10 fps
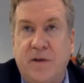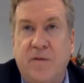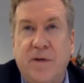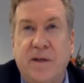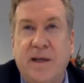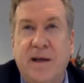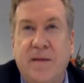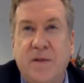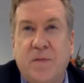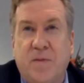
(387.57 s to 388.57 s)
there really
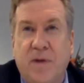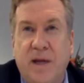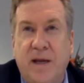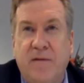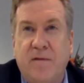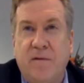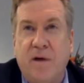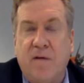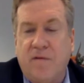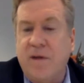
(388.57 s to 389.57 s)
it was pretty
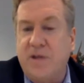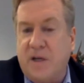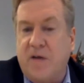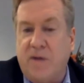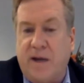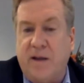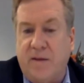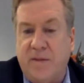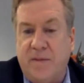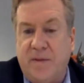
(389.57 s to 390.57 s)
a rigid
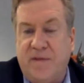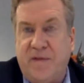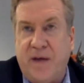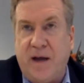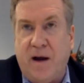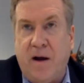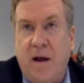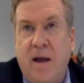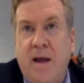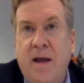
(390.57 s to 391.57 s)
curriculum to be fair
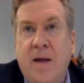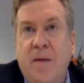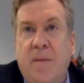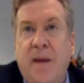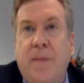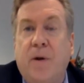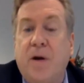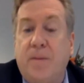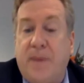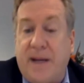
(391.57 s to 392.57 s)
people
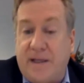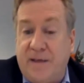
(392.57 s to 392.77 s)
could pick